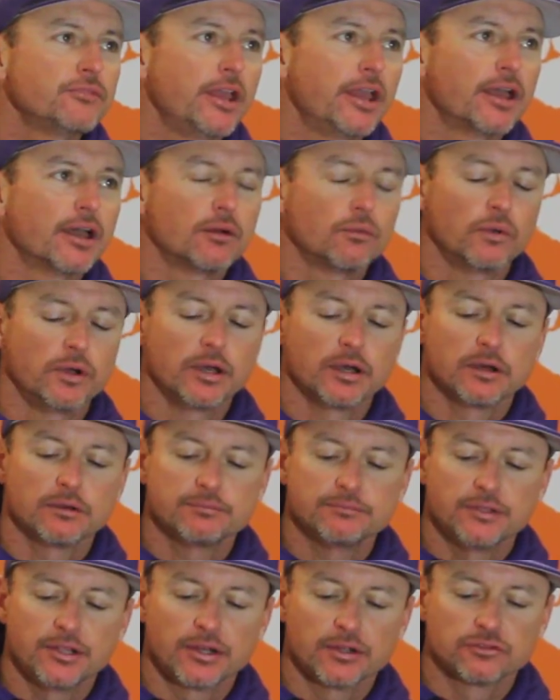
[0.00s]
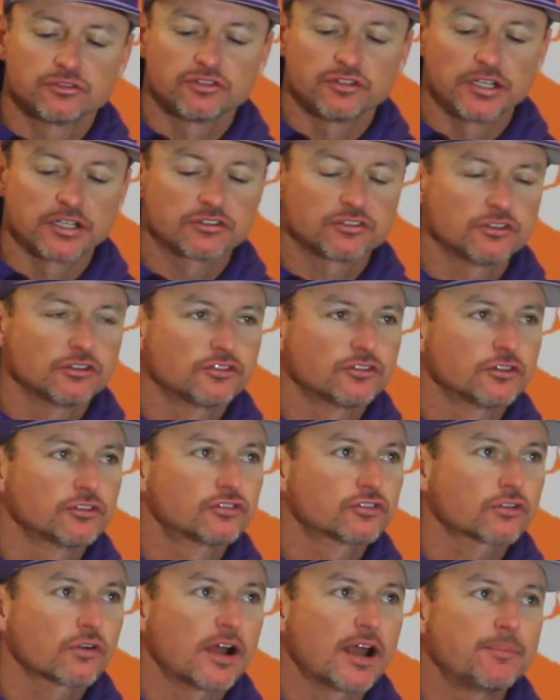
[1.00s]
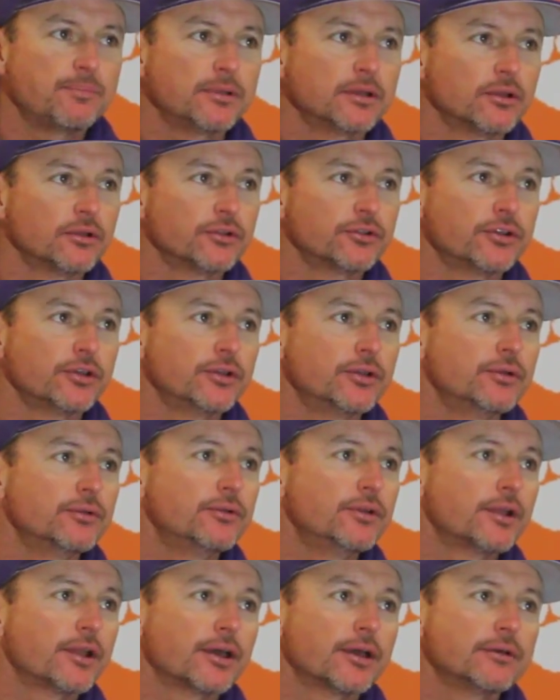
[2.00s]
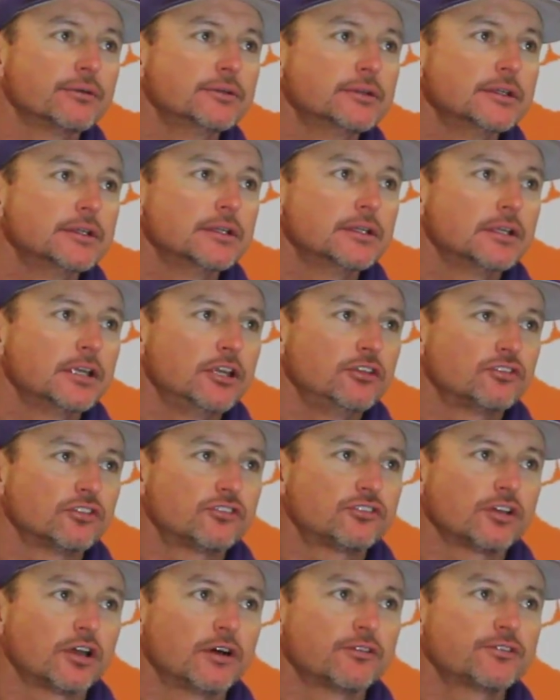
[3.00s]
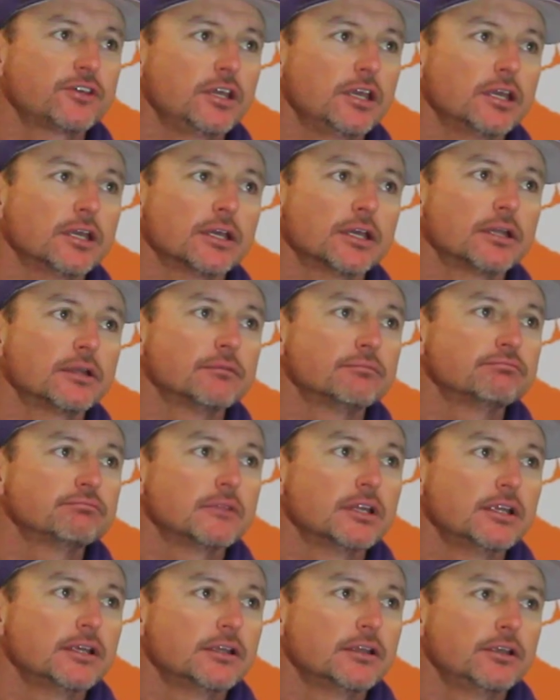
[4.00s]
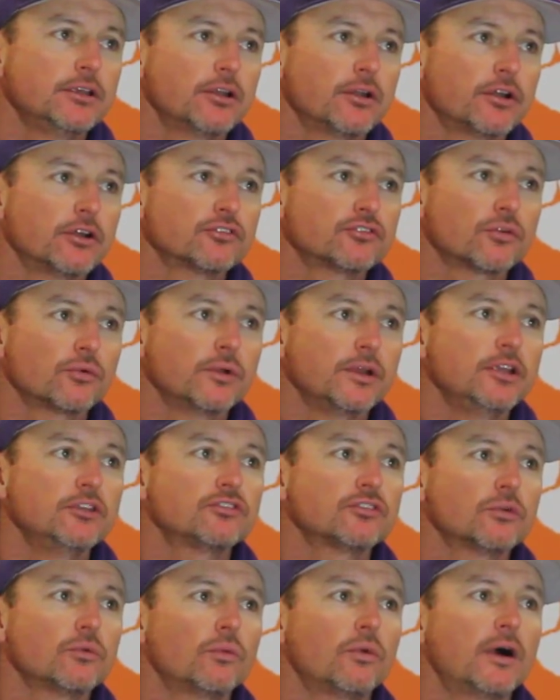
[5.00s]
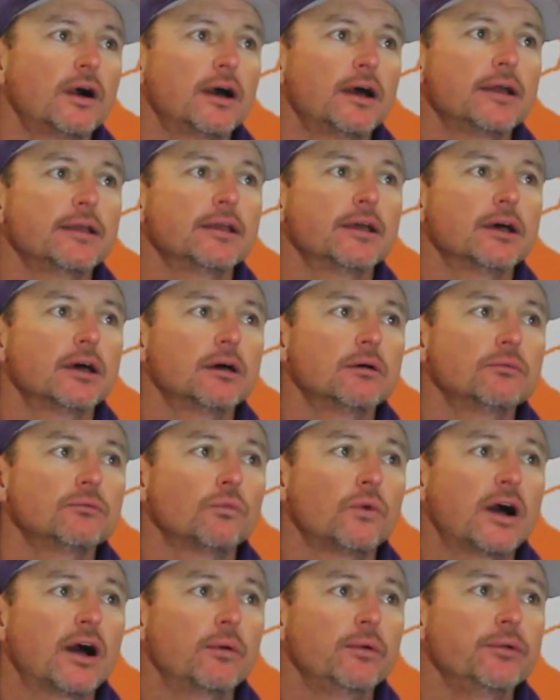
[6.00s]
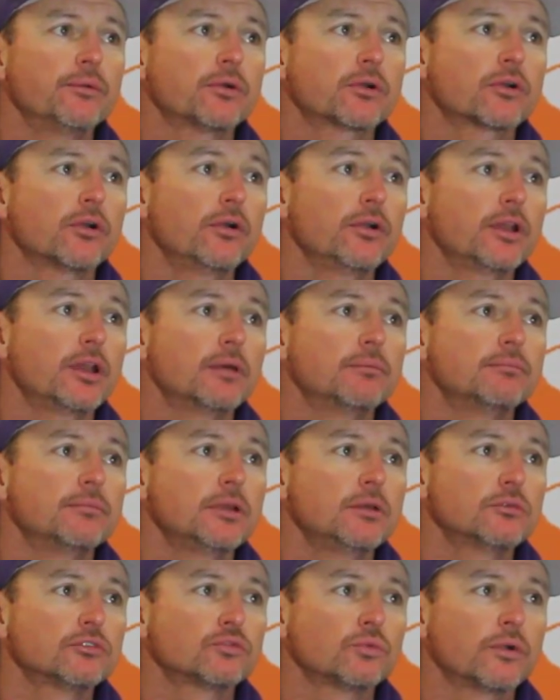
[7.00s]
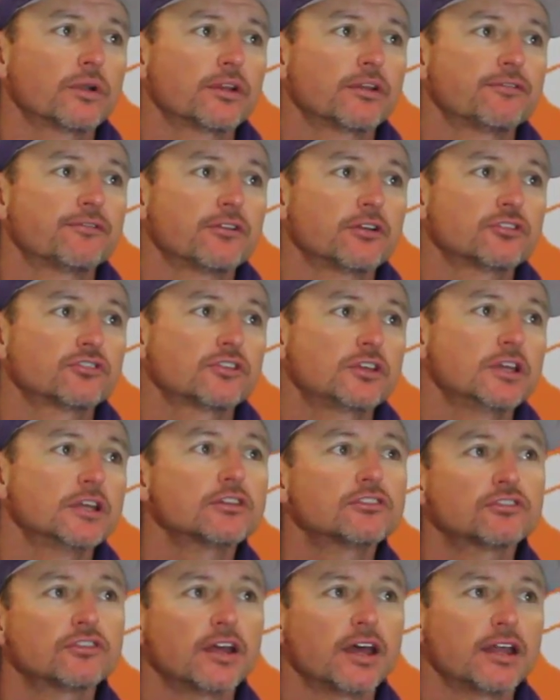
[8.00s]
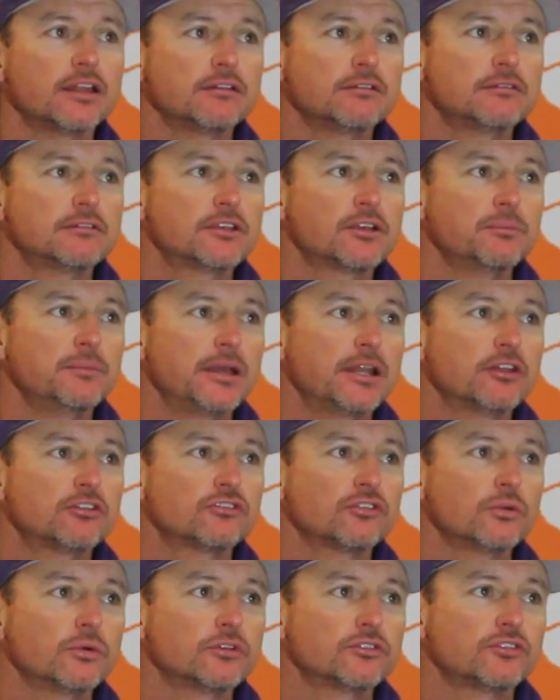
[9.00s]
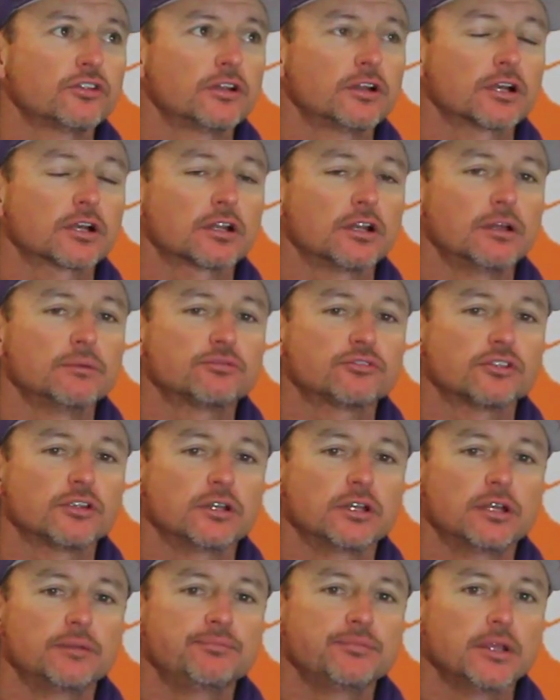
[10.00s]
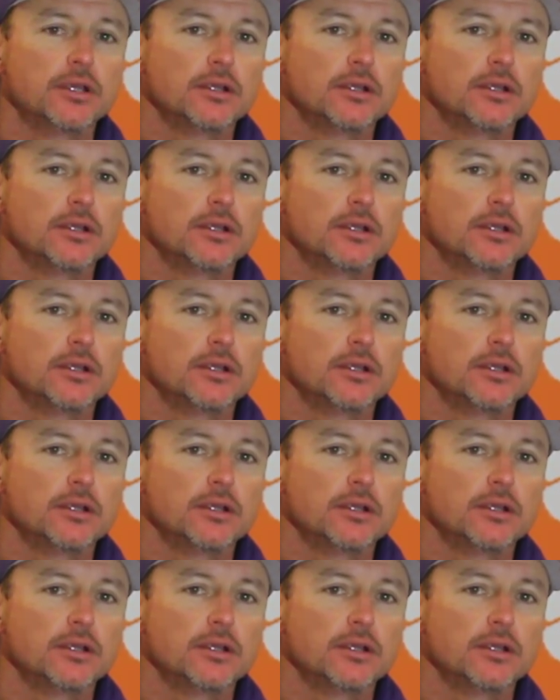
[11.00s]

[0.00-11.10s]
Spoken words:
Yeah, well, 6 is a scrappy little dude. He's a tough kid, and there's a reason why we recruited him. He was one of the first kids that committed to us here at Clemson, and